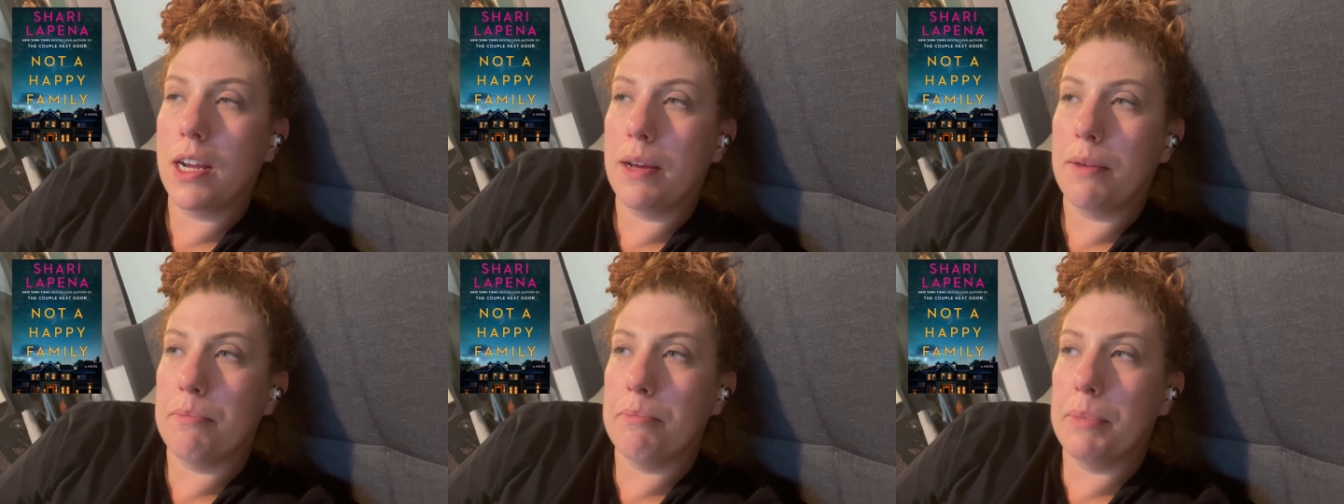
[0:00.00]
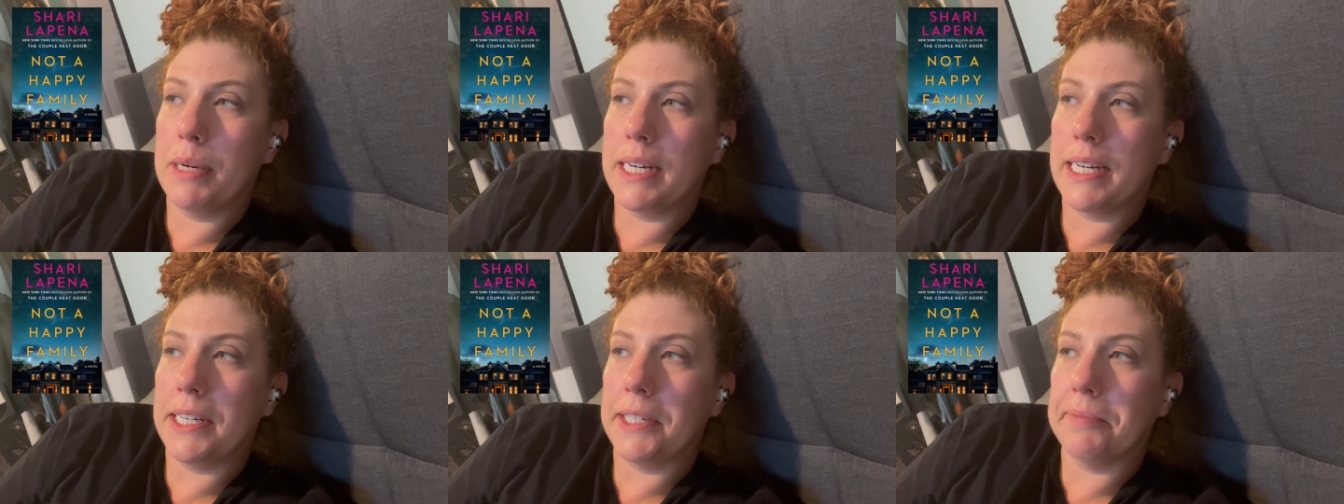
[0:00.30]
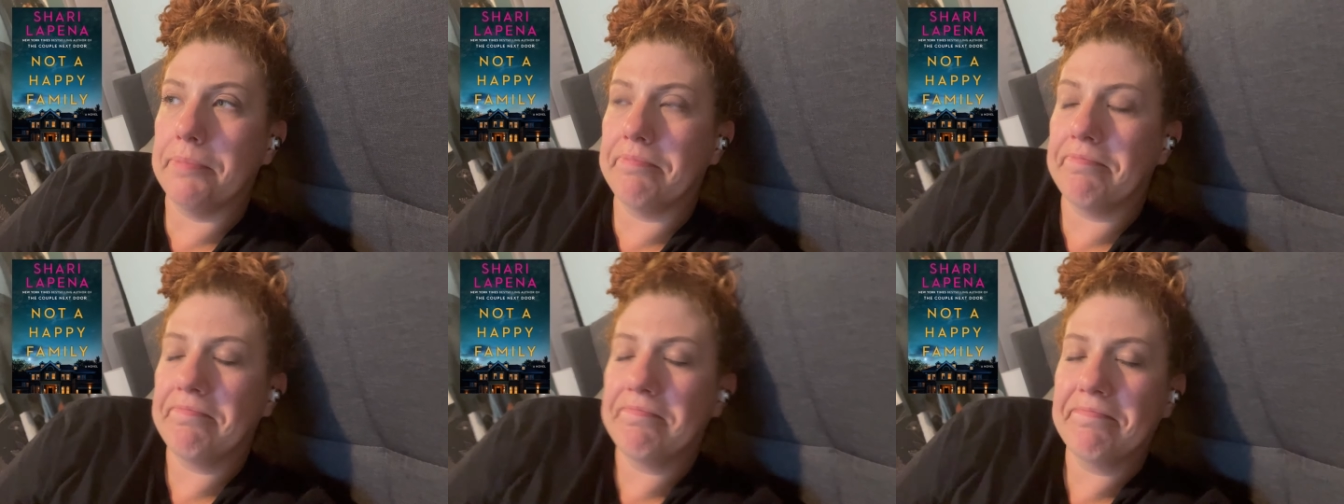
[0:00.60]
But
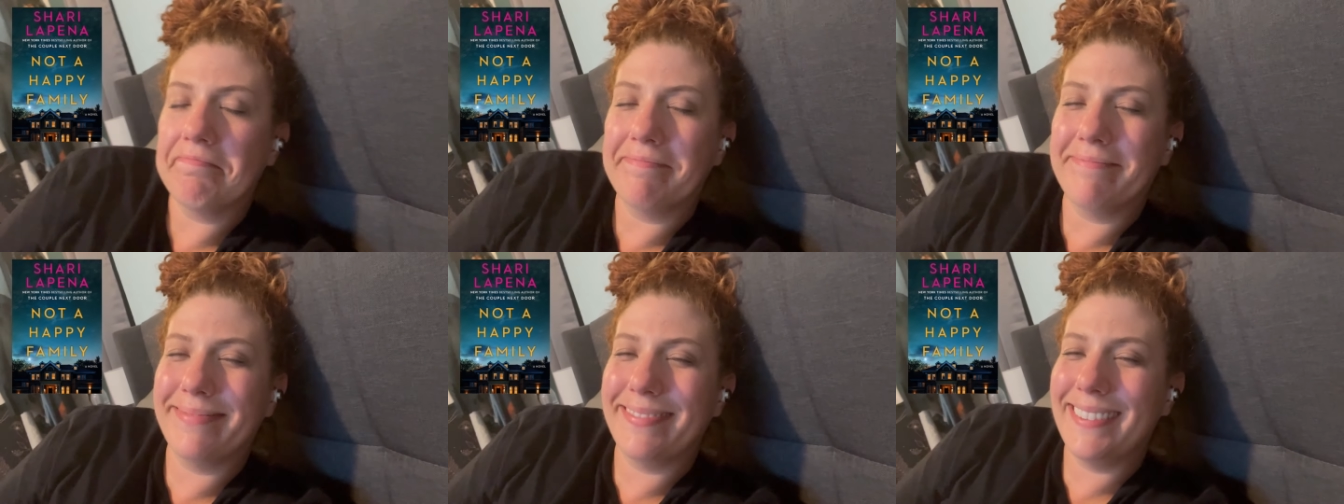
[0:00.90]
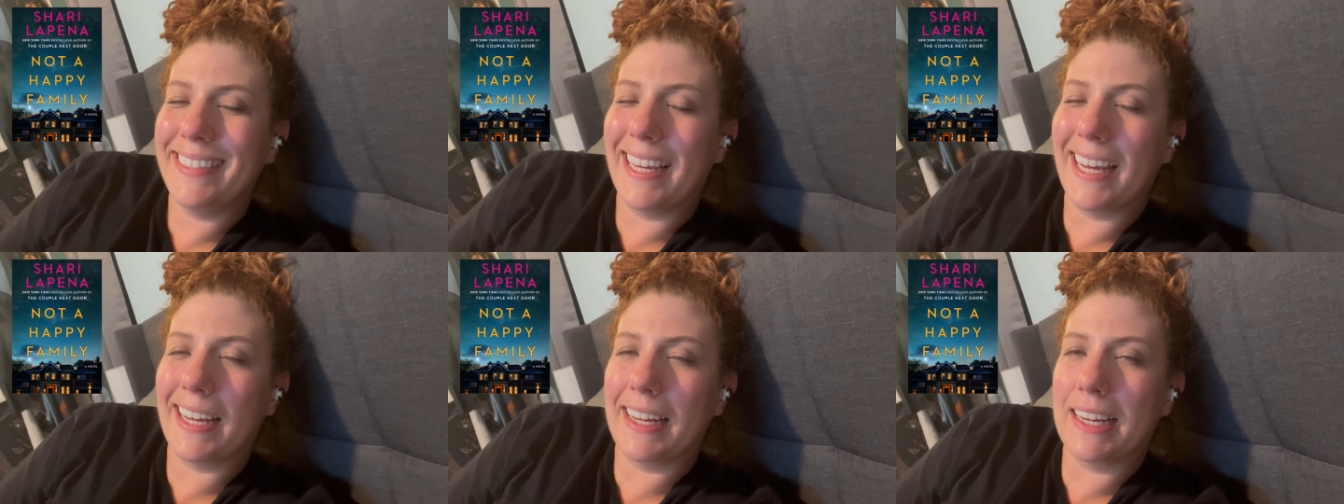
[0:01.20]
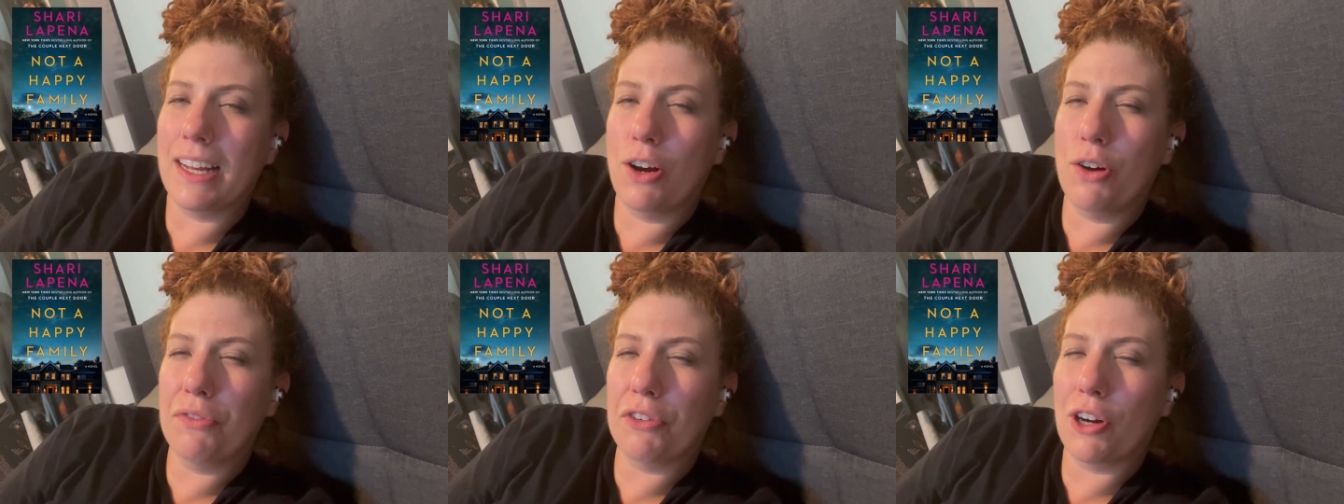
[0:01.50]
yeah,
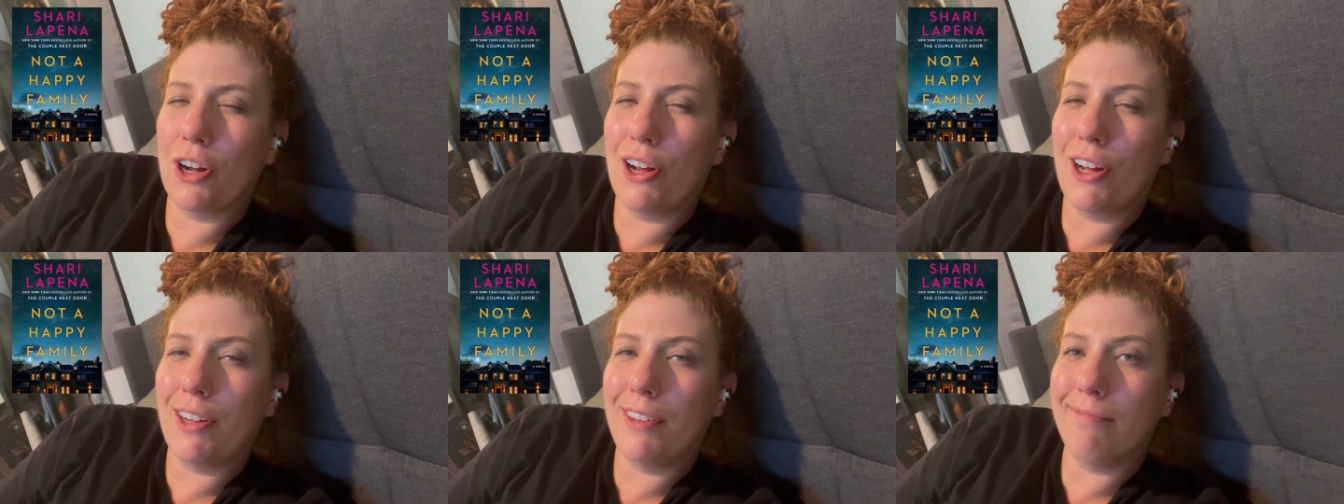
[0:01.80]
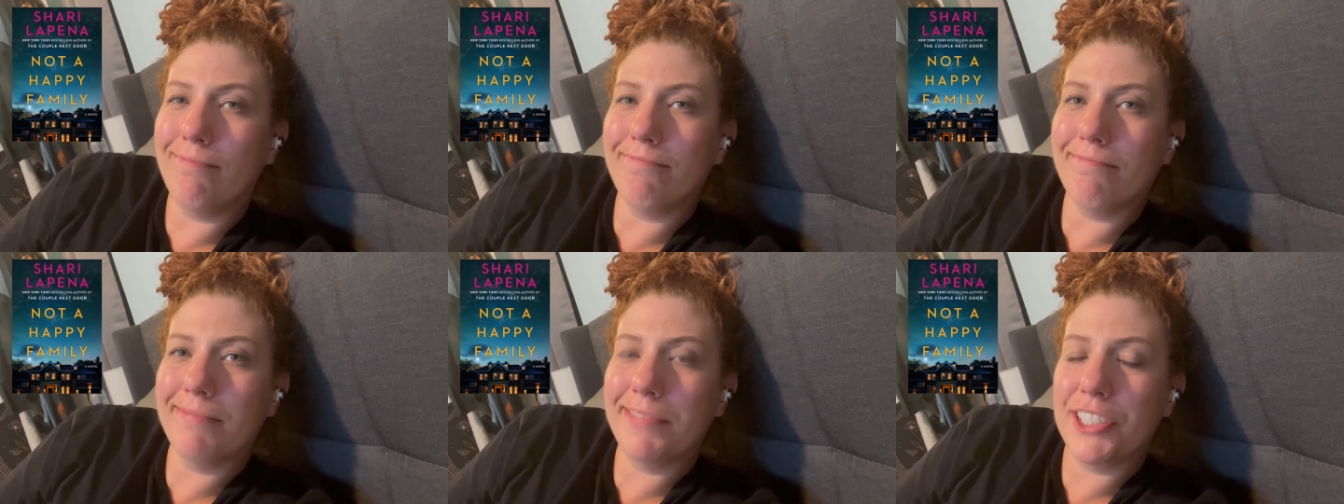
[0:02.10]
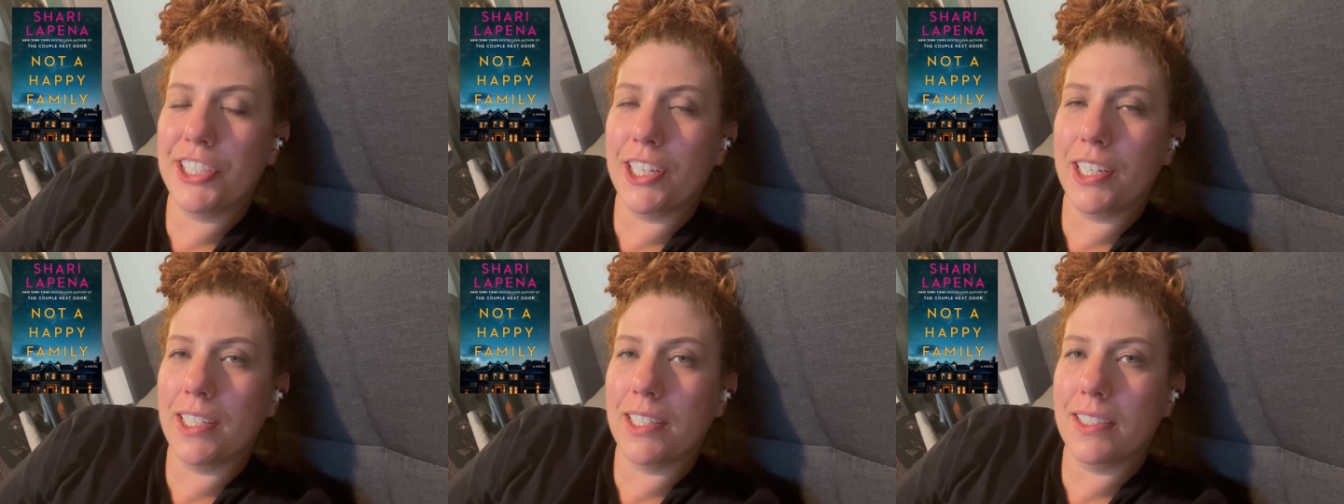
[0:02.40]
overall,
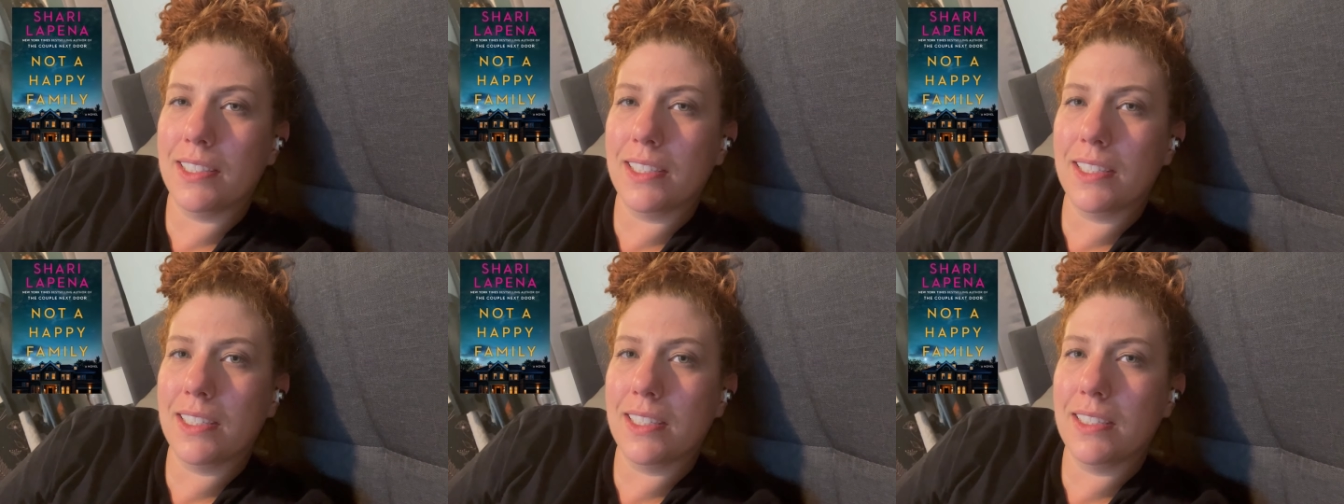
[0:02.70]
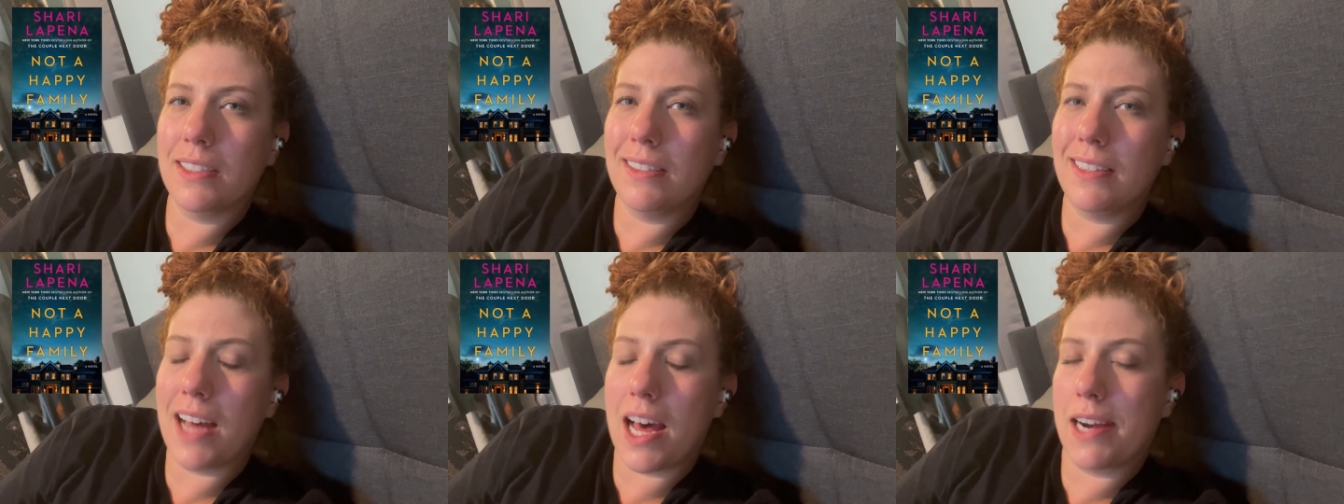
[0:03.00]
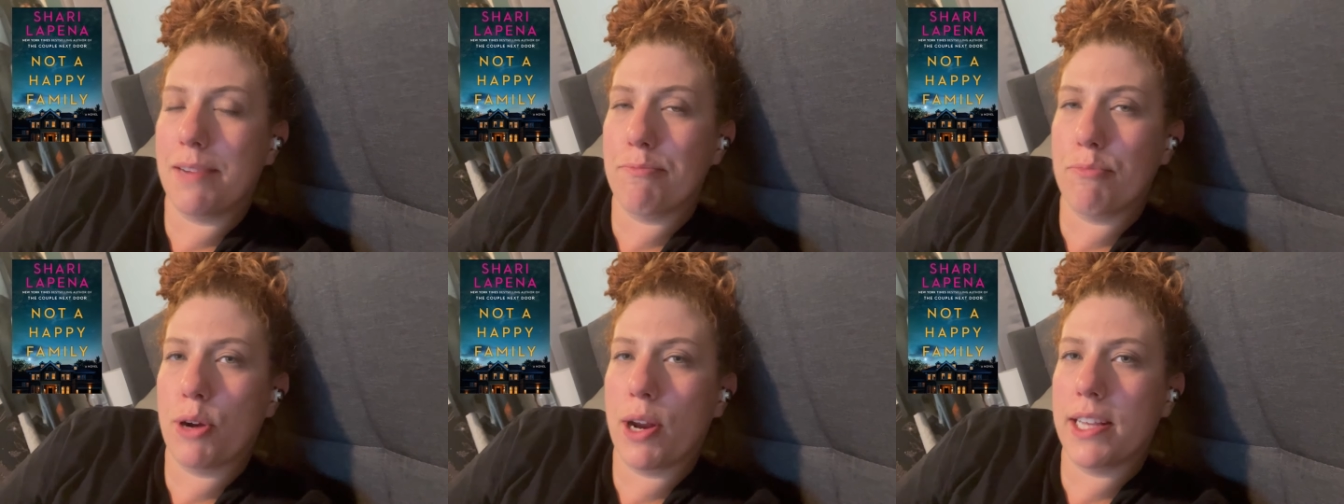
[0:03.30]
just not
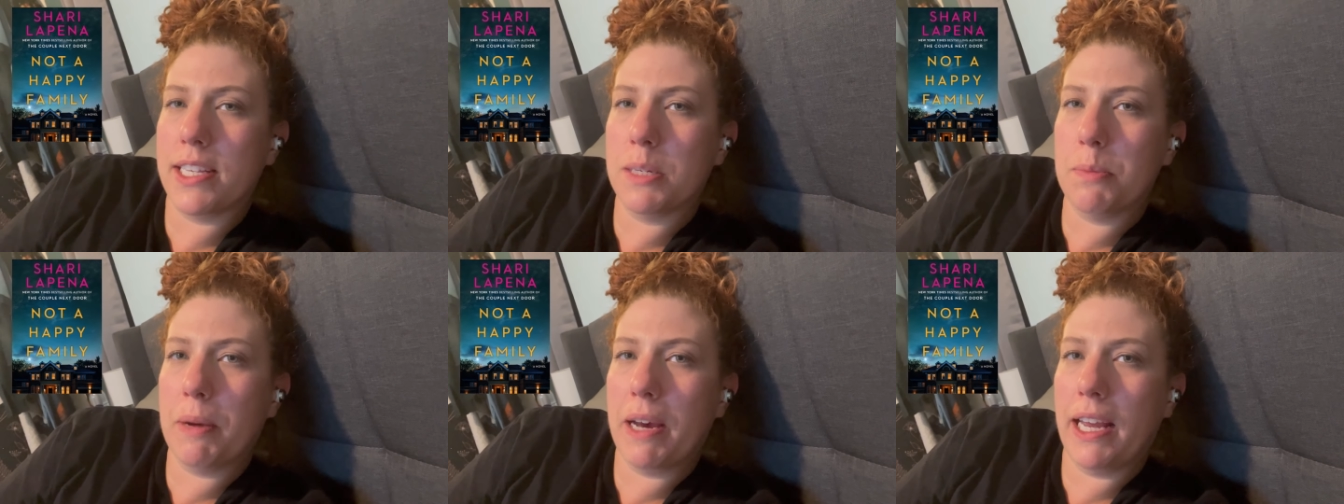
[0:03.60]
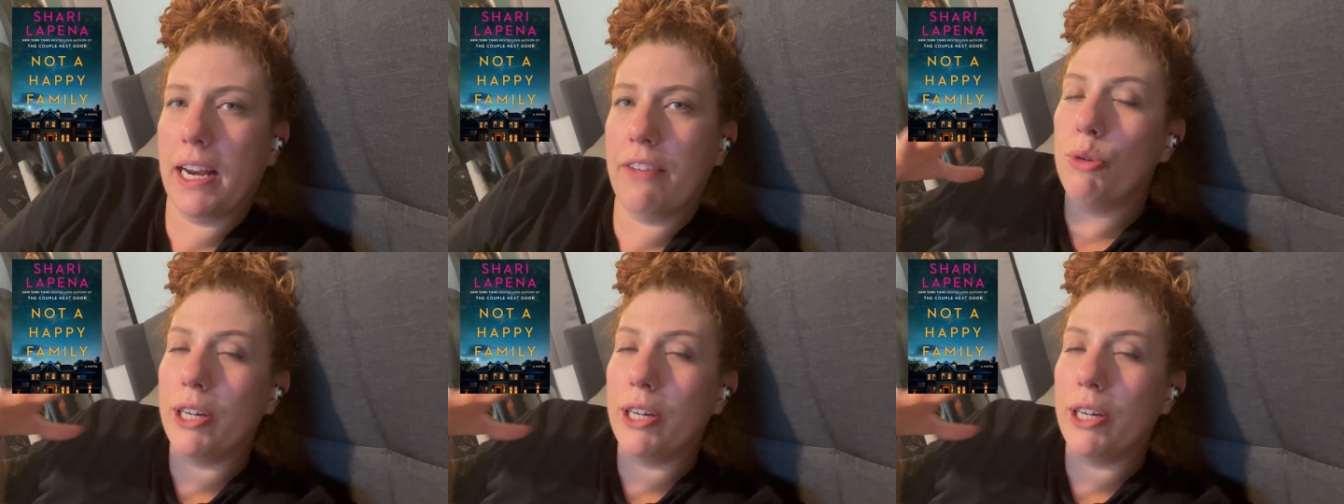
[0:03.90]
impressed by it.